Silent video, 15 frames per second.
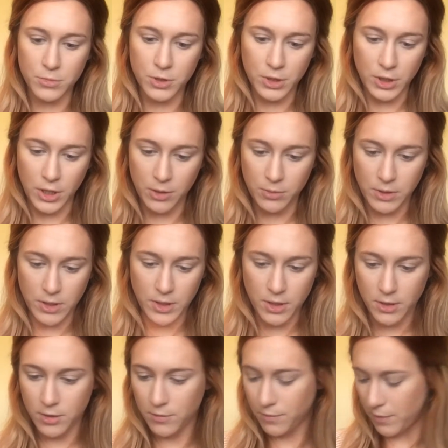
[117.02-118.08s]
I'm going to go
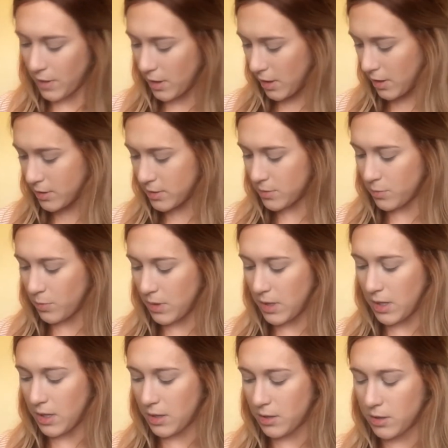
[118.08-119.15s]
in first
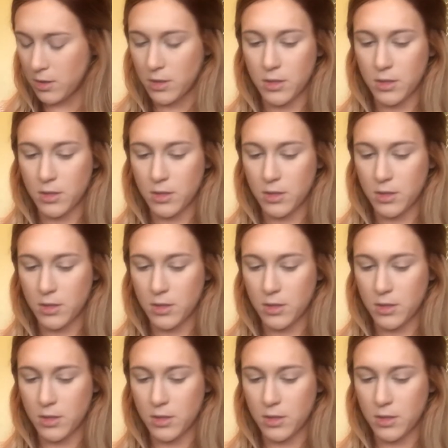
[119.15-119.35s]
with,